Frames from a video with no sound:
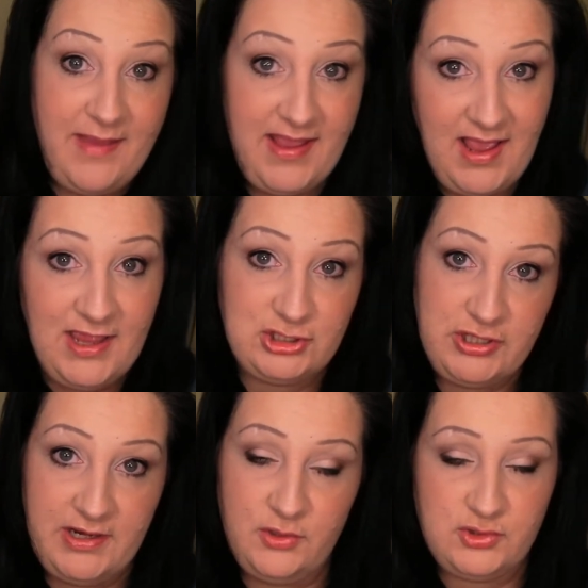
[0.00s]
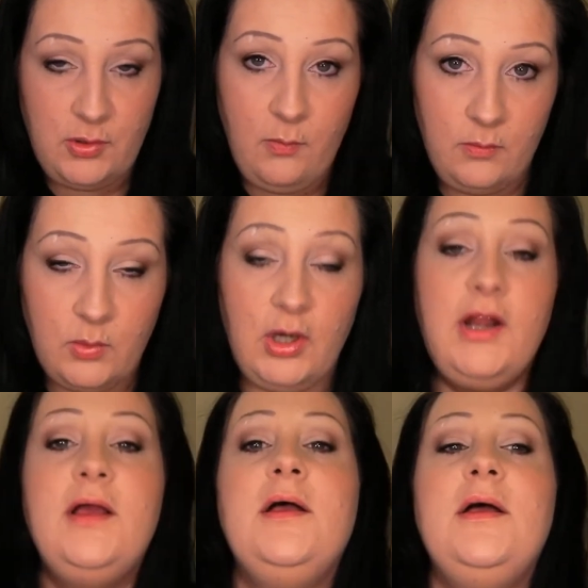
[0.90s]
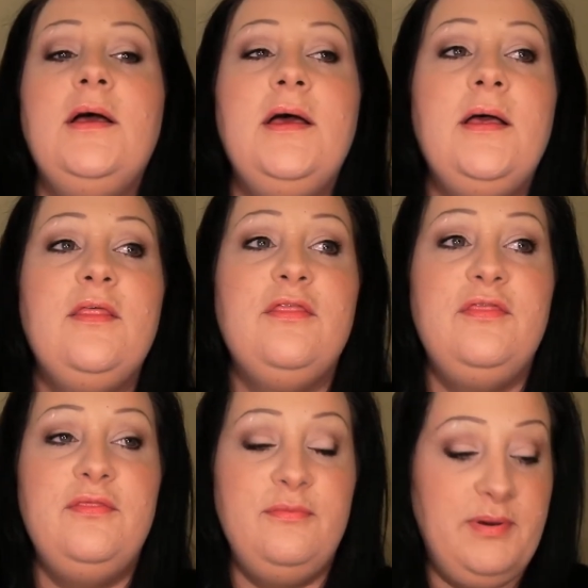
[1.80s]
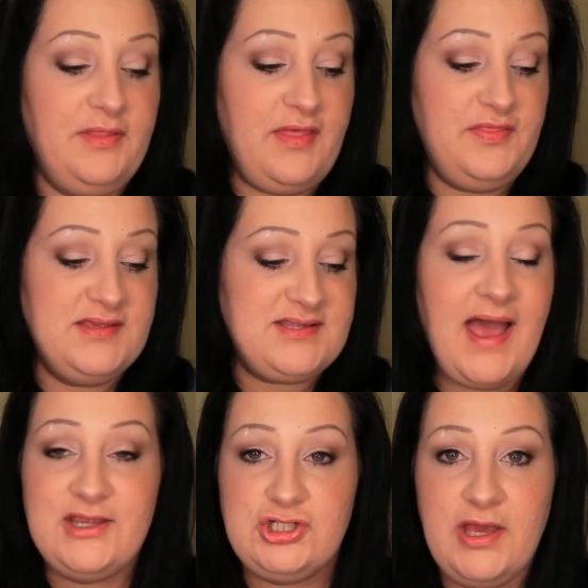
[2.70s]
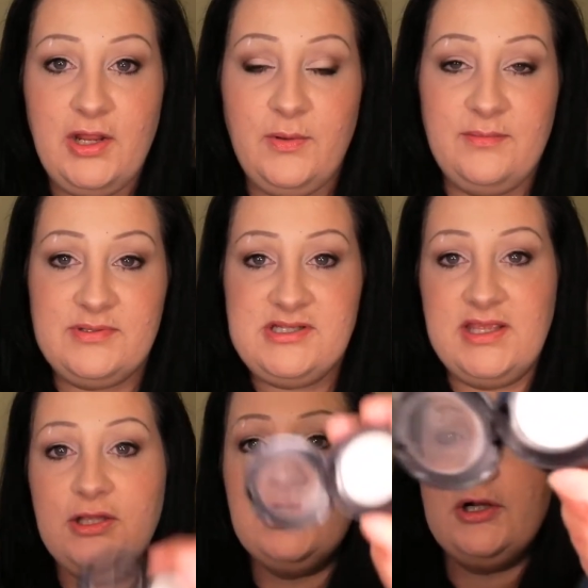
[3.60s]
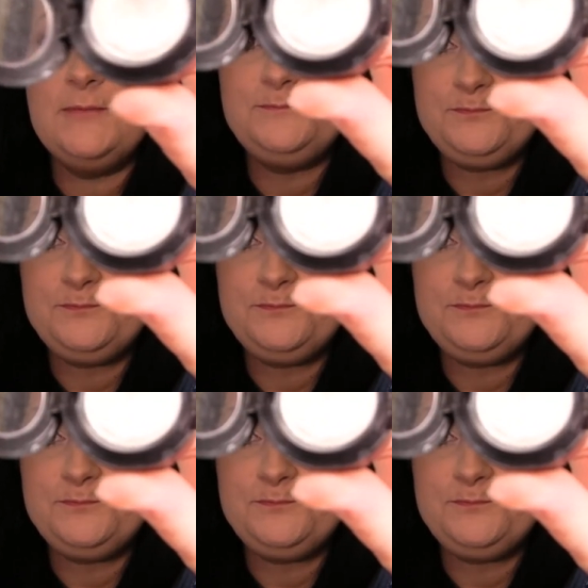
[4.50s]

MAC eyeshadows or it won't work. But this eyeshadow in particular,